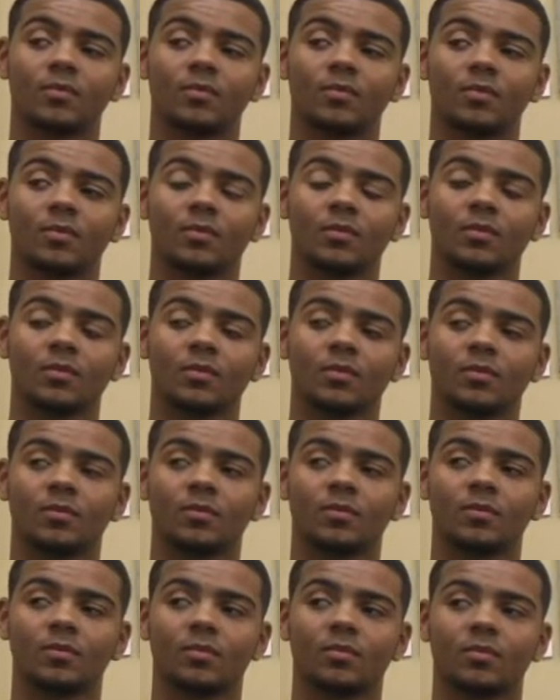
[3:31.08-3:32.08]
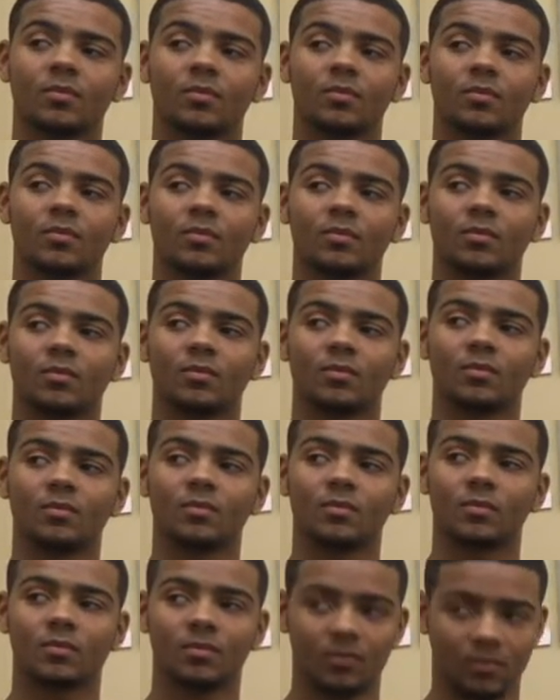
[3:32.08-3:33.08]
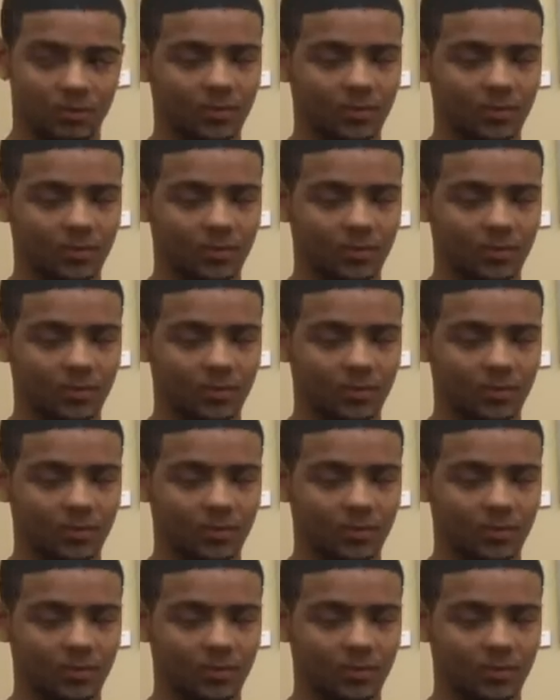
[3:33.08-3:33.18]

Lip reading: [no speech]